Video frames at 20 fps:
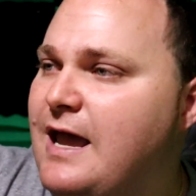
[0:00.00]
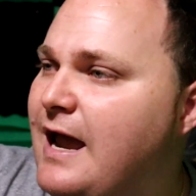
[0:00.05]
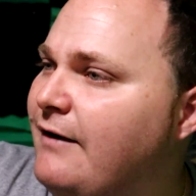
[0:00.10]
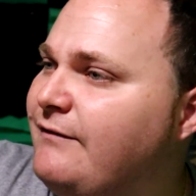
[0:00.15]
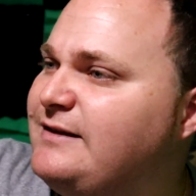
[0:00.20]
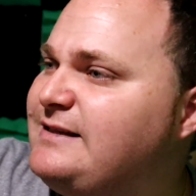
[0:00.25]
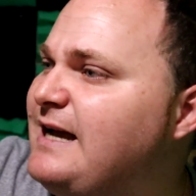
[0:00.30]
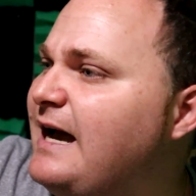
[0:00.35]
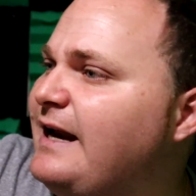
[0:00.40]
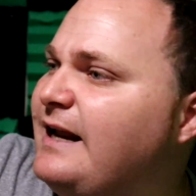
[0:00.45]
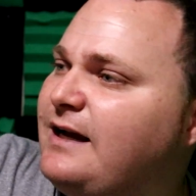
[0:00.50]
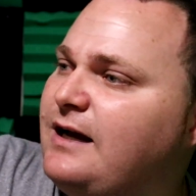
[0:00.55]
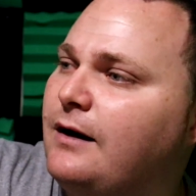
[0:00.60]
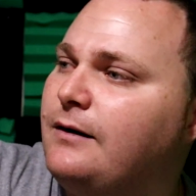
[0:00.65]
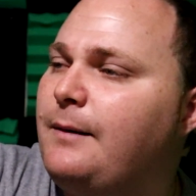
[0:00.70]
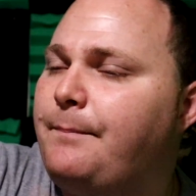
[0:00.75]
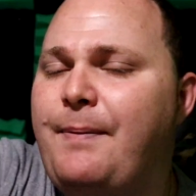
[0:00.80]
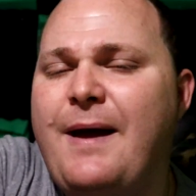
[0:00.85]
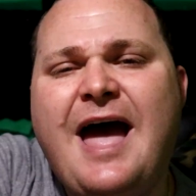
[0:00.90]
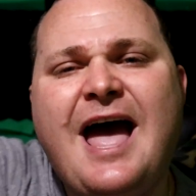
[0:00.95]
Every time they
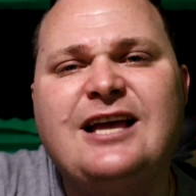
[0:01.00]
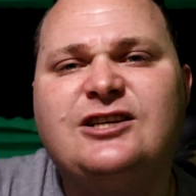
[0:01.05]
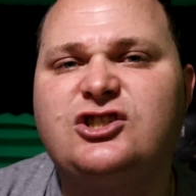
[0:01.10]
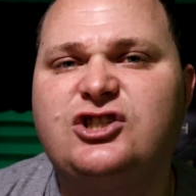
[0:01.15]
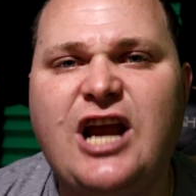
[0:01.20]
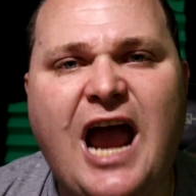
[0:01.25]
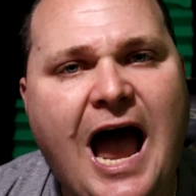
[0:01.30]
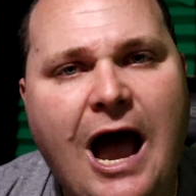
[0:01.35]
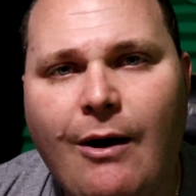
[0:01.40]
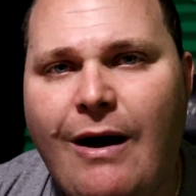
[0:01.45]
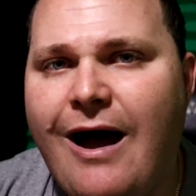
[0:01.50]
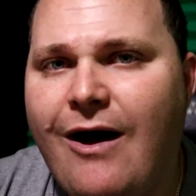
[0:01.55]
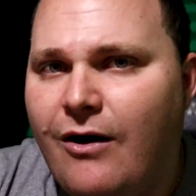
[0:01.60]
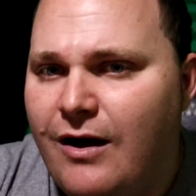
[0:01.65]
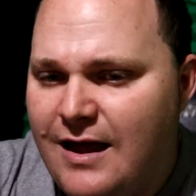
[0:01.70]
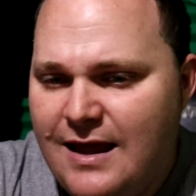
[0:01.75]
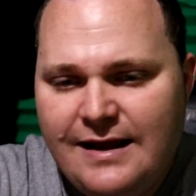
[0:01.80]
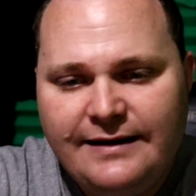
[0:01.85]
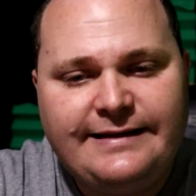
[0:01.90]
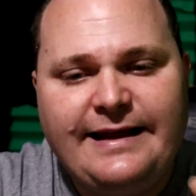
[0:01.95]
come to pass chow
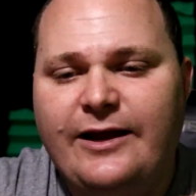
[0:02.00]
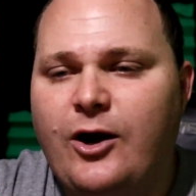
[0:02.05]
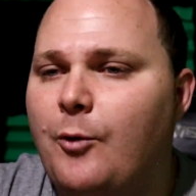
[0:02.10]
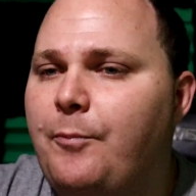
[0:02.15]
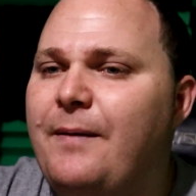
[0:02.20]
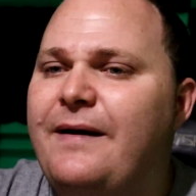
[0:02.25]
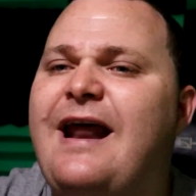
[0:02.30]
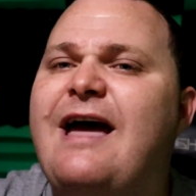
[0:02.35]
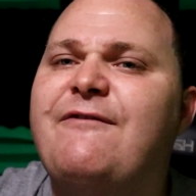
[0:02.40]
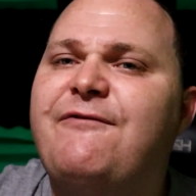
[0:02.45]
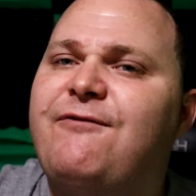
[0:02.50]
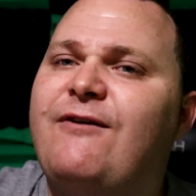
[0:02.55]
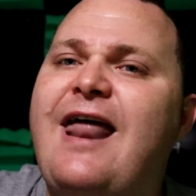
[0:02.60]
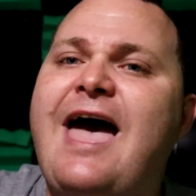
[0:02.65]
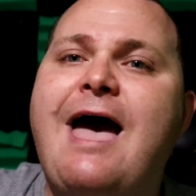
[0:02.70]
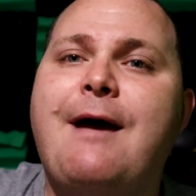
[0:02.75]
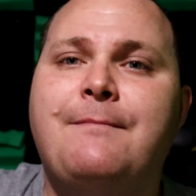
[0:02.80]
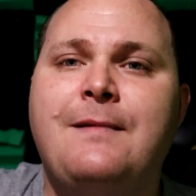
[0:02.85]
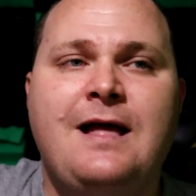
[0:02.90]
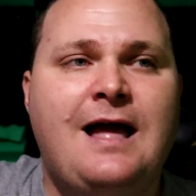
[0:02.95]
out, they open that
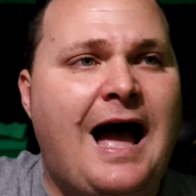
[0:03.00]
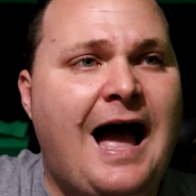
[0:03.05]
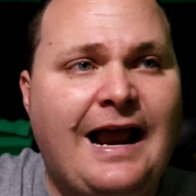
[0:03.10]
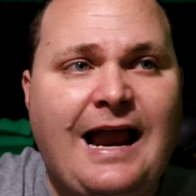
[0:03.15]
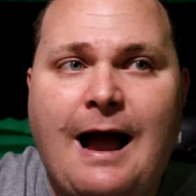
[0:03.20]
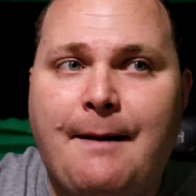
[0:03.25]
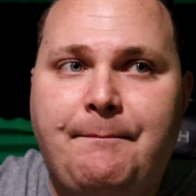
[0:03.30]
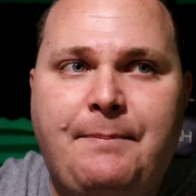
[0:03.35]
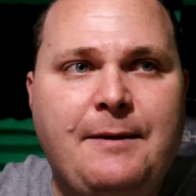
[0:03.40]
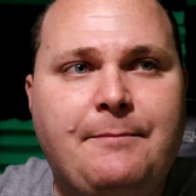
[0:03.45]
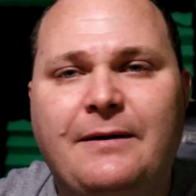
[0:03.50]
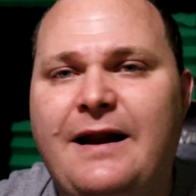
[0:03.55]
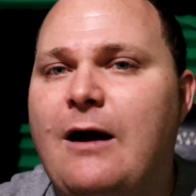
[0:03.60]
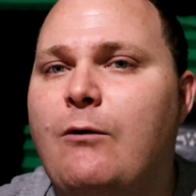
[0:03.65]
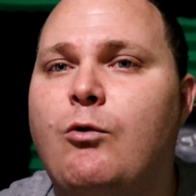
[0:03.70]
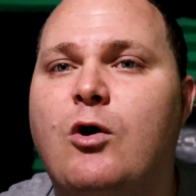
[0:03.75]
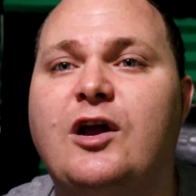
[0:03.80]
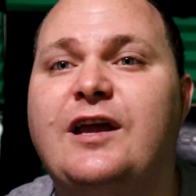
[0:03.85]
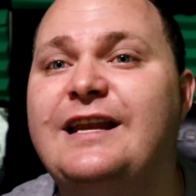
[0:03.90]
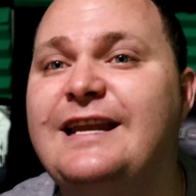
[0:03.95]
flap. I got people
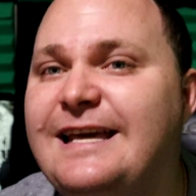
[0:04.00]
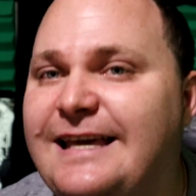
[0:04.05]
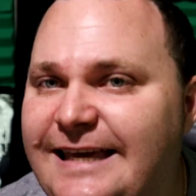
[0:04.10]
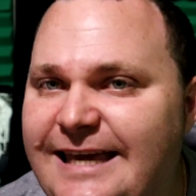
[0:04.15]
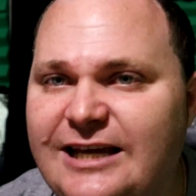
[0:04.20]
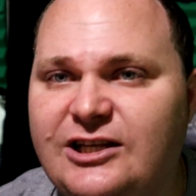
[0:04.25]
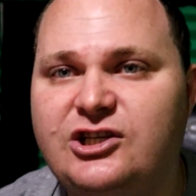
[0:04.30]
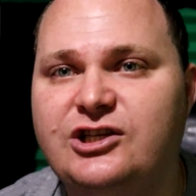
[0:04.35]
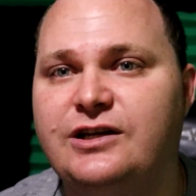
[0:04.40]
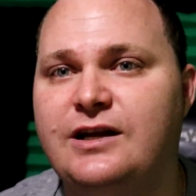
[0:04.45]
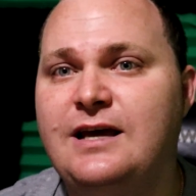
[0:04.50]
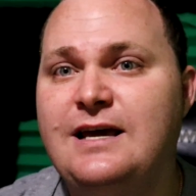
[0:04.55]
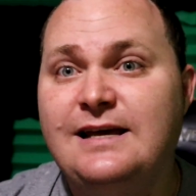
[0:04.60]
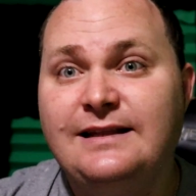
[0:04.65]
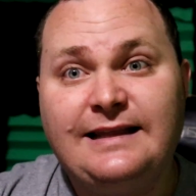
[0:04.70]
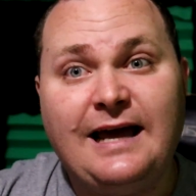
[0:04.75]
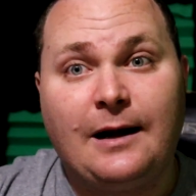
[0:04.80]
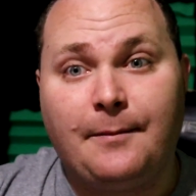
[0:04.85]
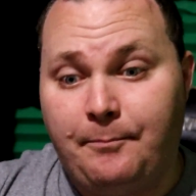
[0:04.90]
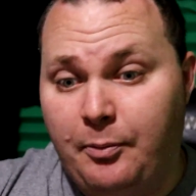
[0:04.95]
that work in the kitchen
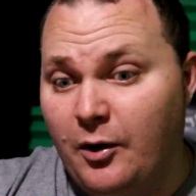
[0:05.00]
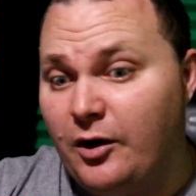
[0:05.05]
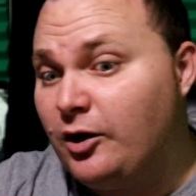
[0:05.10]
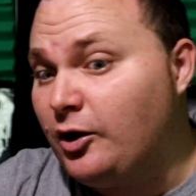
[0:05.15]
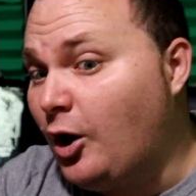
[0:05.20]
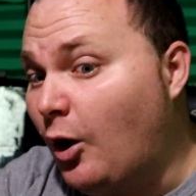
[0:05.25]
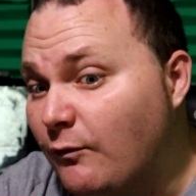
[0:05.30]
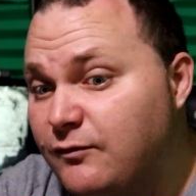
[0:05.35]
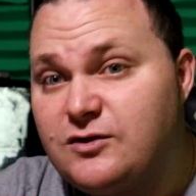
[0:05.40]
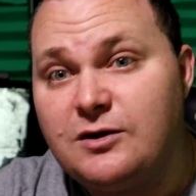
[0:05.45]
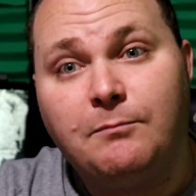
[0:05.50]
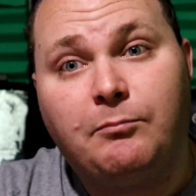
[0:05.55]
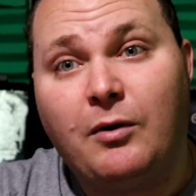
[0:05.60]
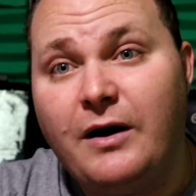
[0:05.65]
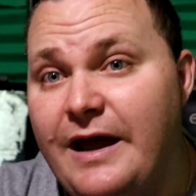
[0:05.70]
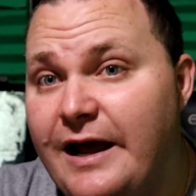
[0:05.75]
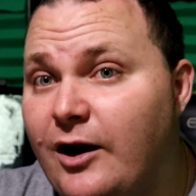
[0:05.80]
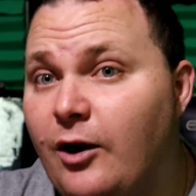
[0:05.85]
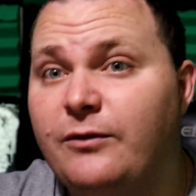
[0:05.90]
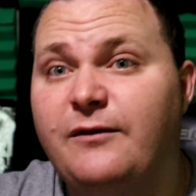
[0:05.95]
that are putting loaves of
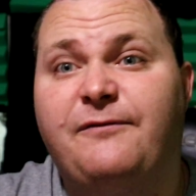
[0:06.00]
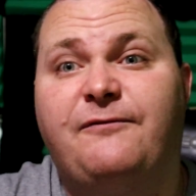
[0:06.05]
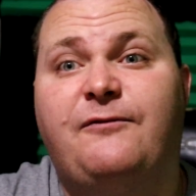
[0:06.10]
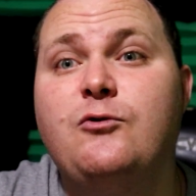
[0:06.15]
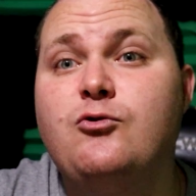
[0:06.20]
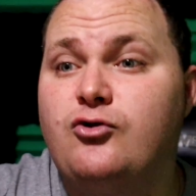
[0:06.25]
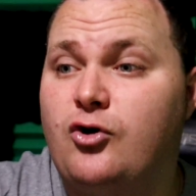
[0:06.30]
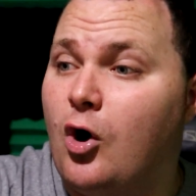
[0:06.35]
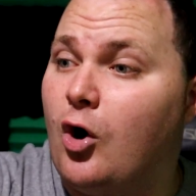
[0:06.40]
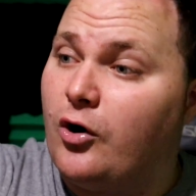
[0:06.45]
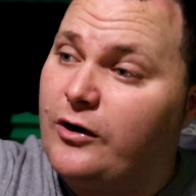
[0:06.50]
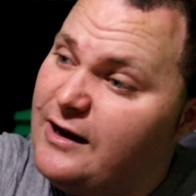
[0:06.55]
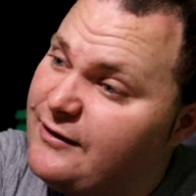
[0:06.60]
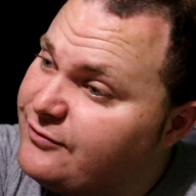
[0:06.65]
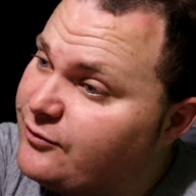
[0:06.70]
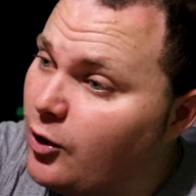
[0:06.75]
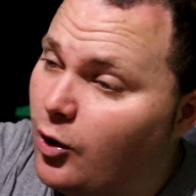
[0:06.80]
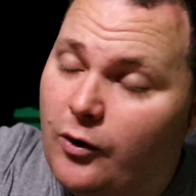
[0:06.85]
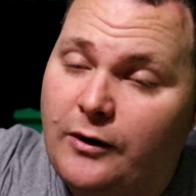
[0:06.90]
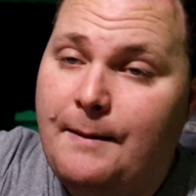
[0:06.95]
bread on the food cart. They
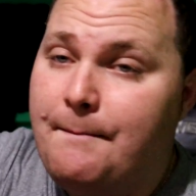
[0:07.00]
throwing